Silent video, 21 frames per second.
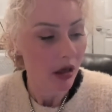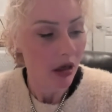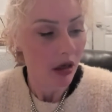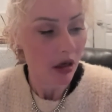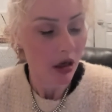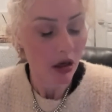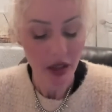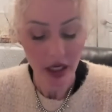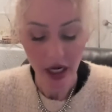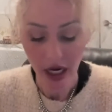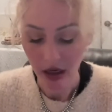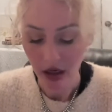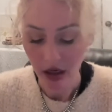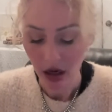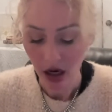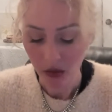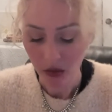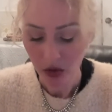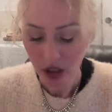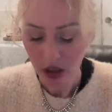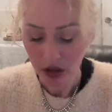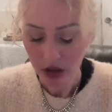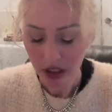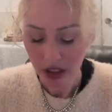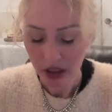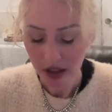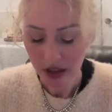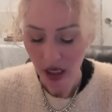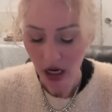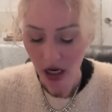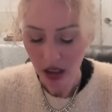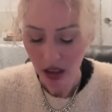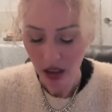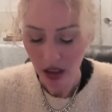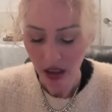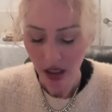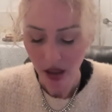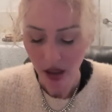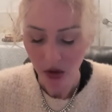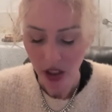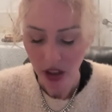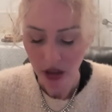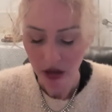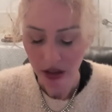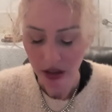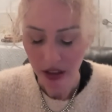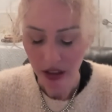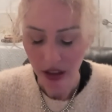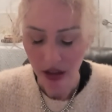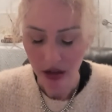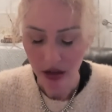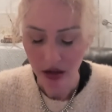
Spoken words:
Okay, I want to look at DACA and I want to look at